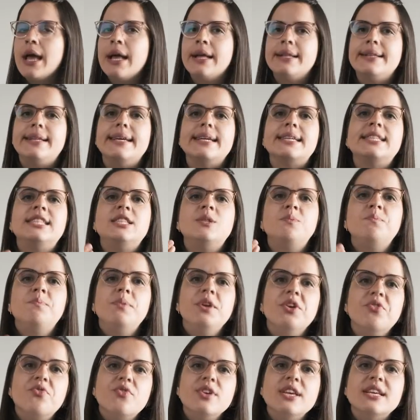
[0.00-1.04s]
the
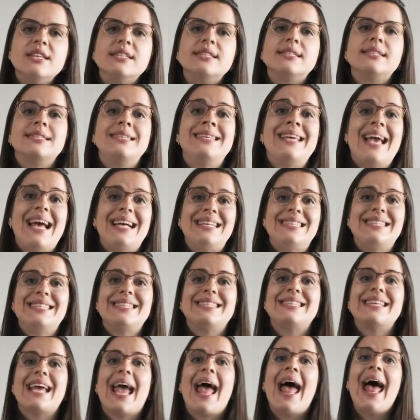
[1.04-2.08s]
experience
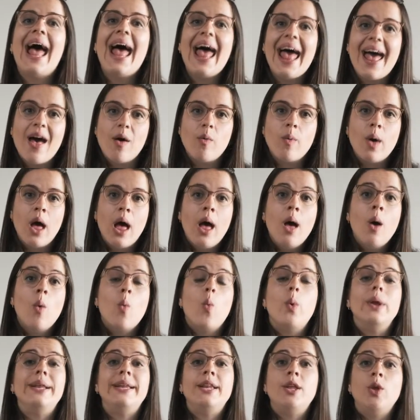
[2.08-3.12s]
guests have
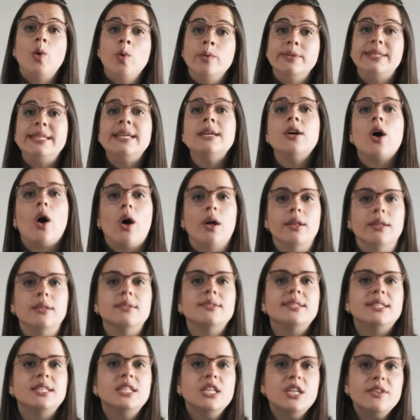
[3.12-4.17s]
when using hotel
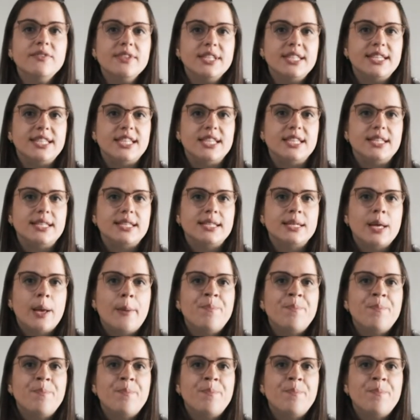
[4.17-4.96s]
services.